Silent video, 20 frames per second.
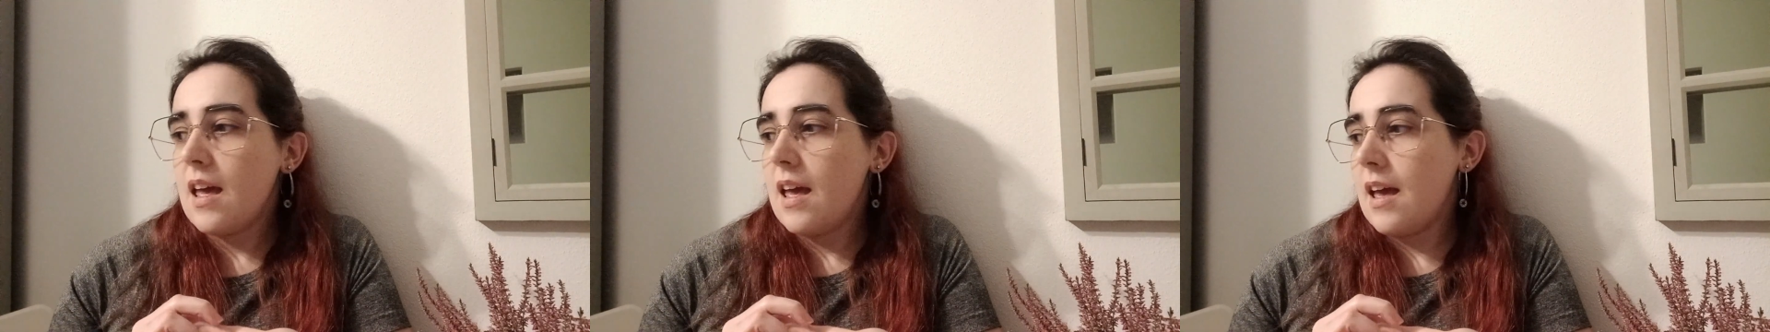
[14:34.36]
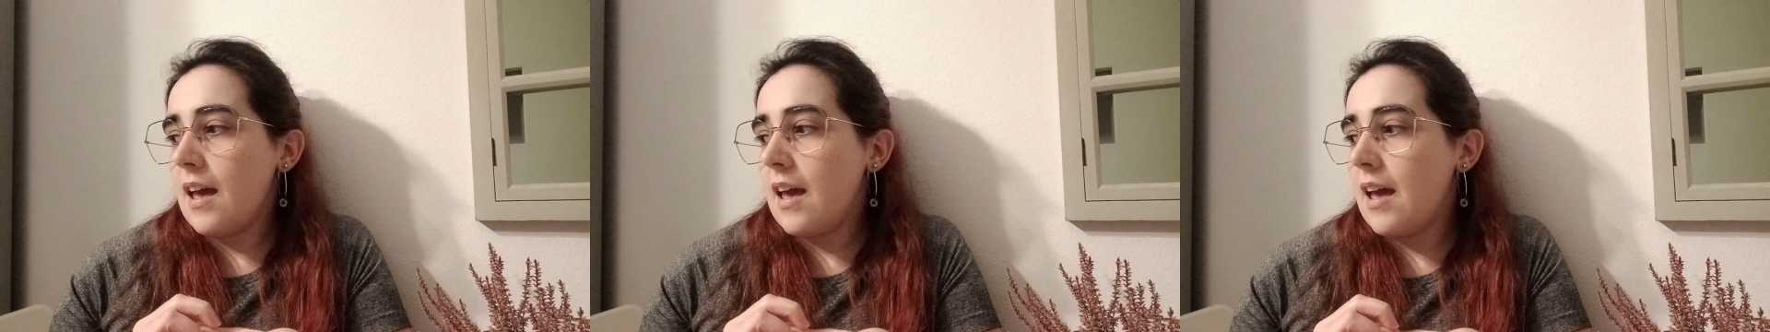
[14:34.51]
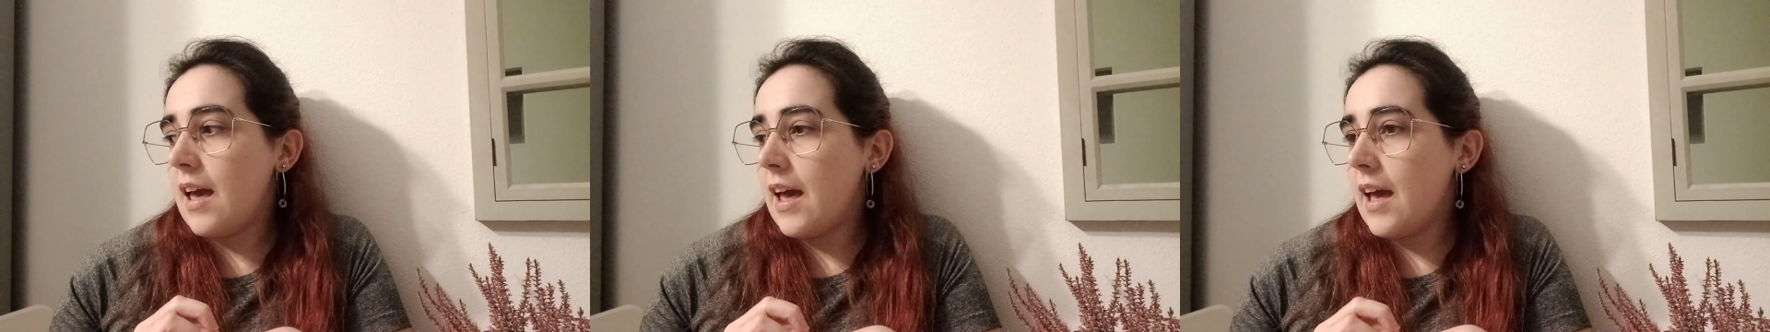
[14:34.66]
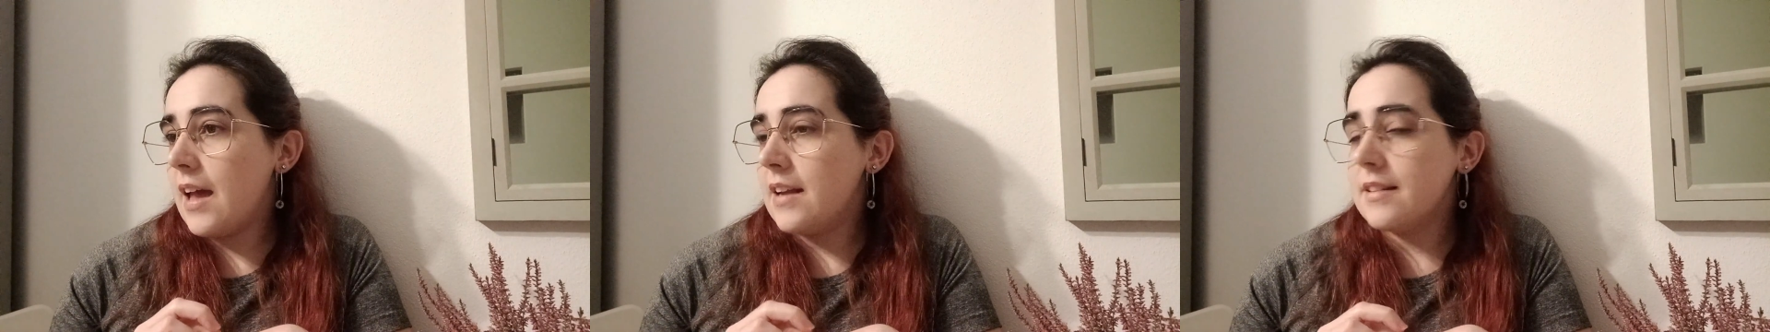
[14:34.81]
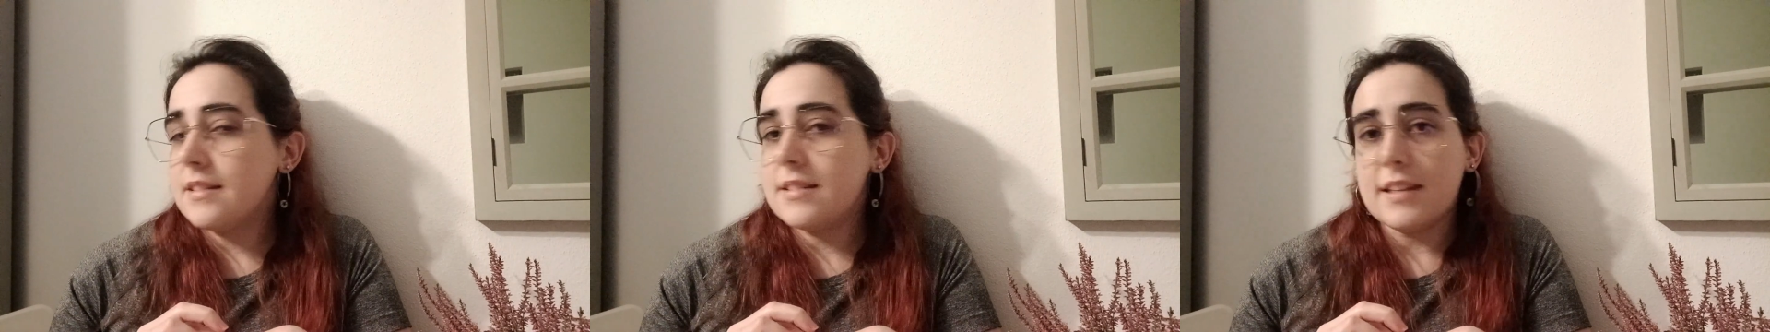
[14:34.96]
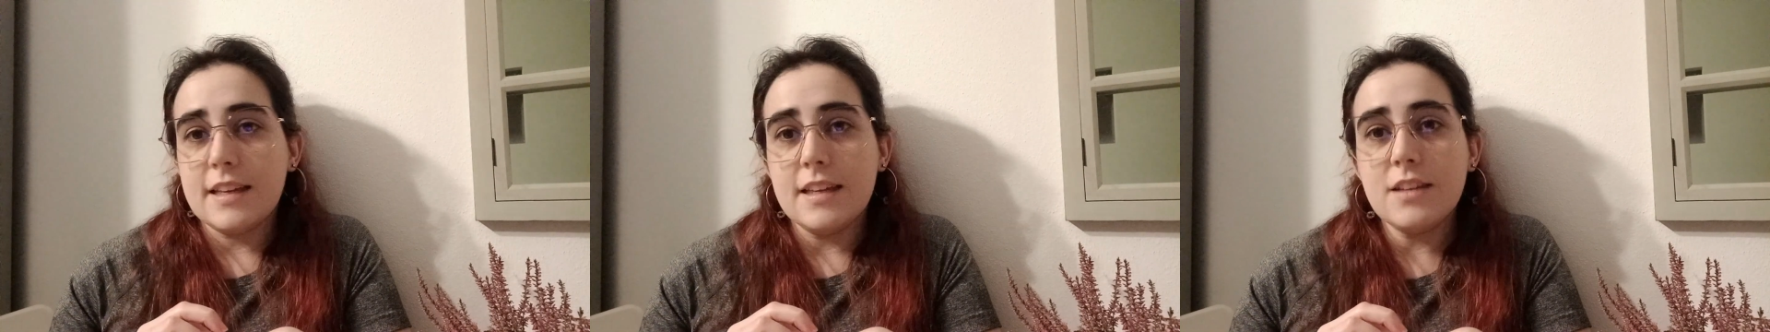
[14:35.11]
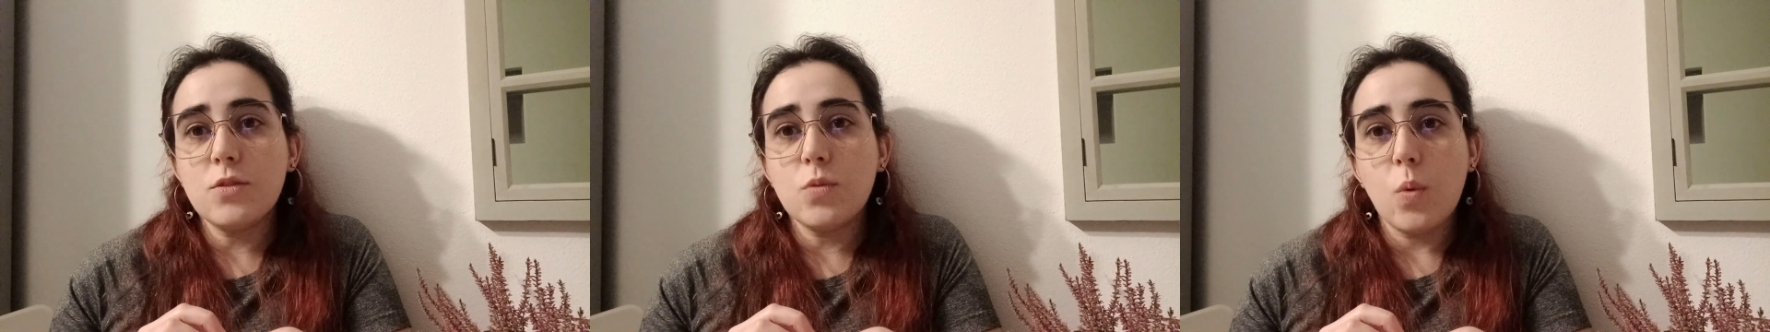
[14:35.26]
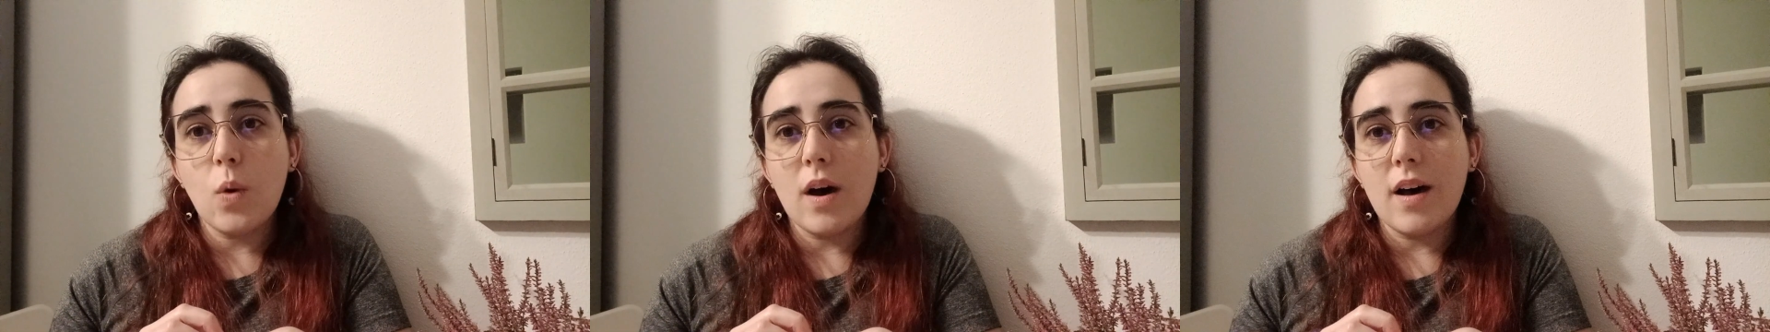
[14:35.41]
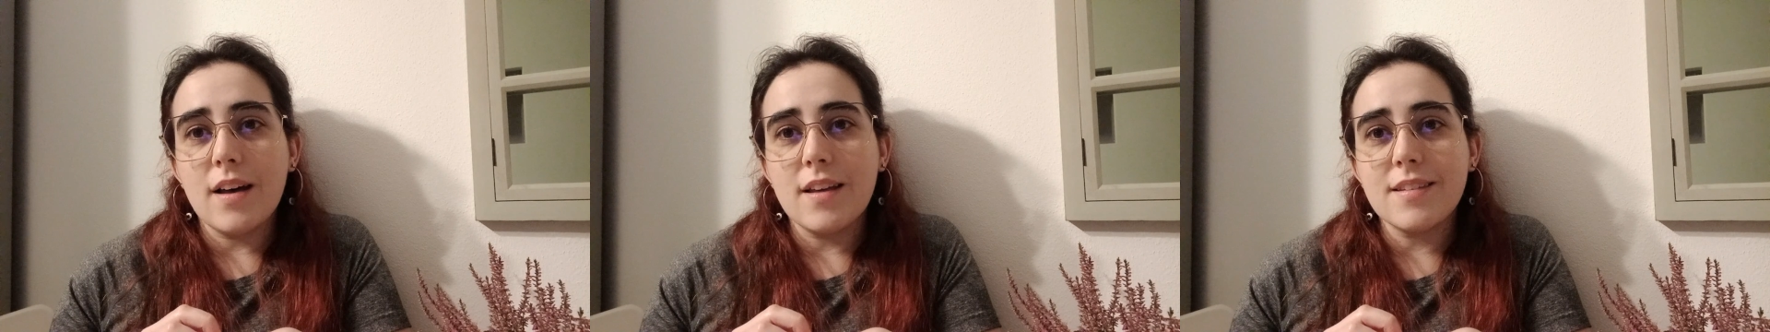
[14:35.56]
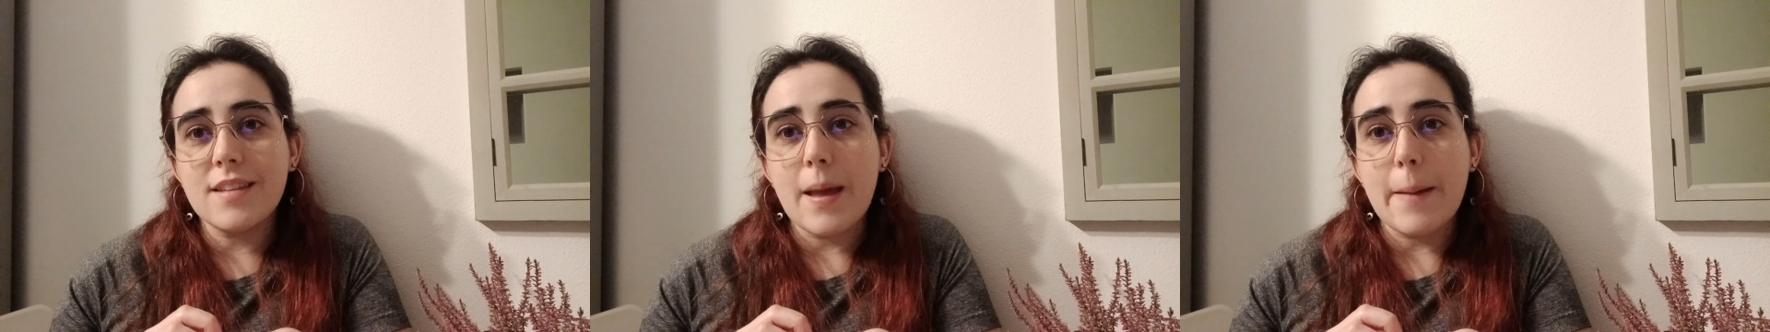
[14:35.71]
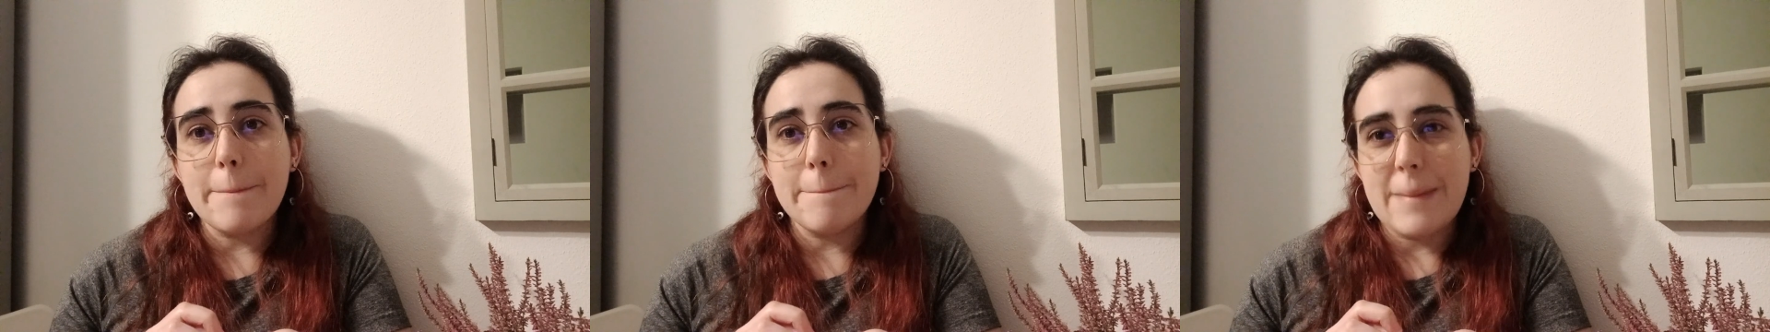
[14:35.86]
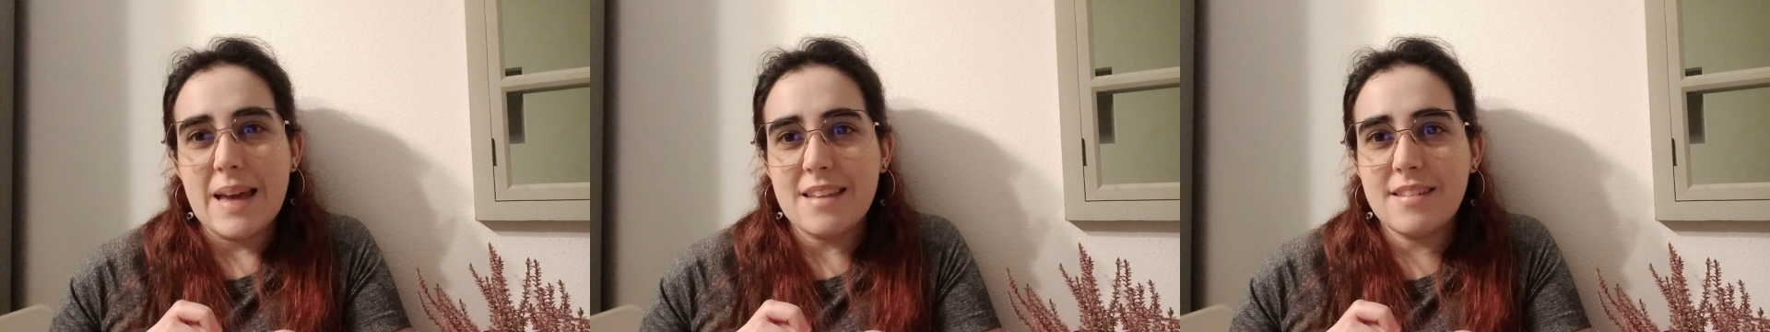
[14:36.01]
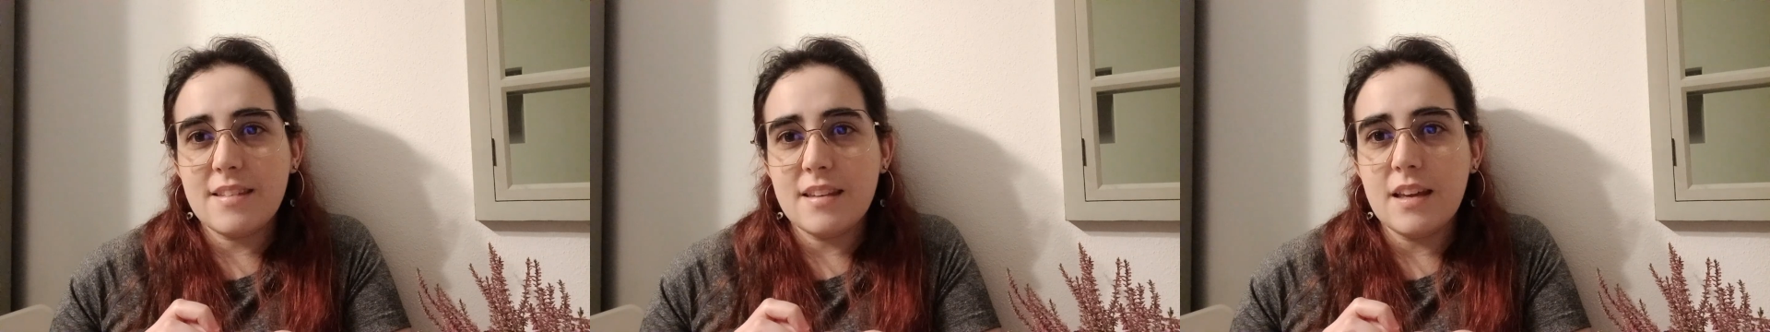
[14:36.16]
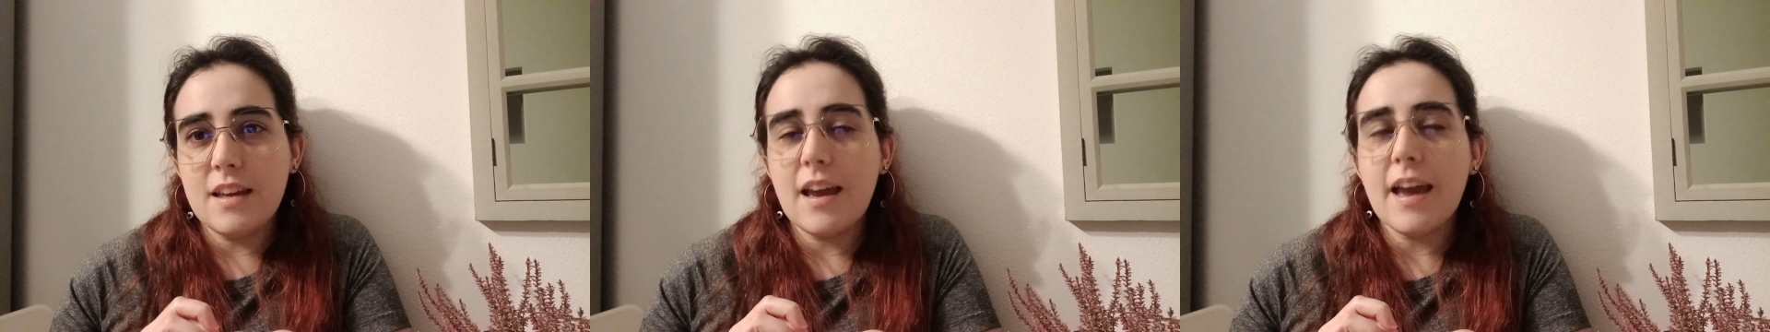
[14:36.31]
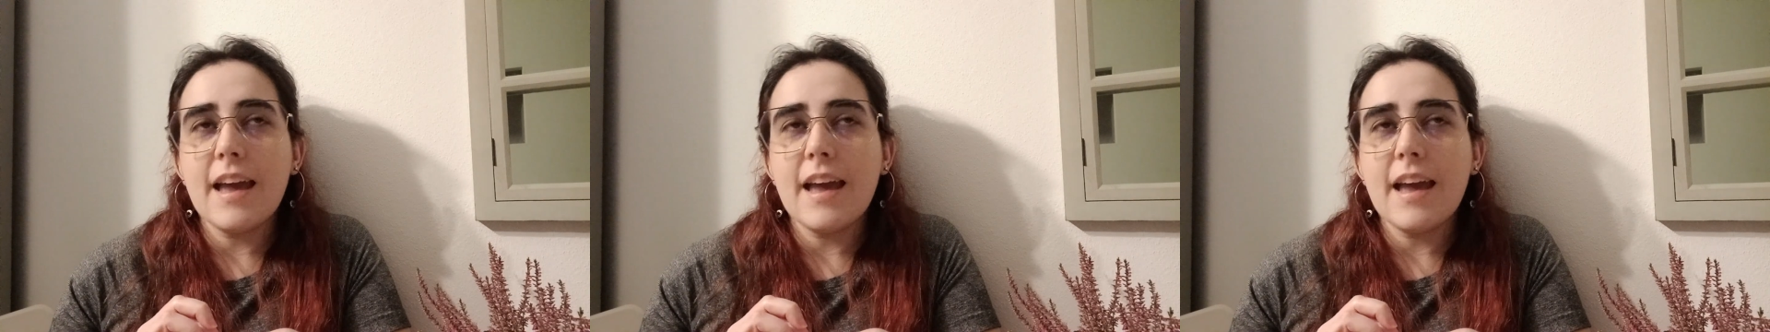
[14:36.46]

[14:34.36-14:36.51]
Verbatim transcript: and it was messy.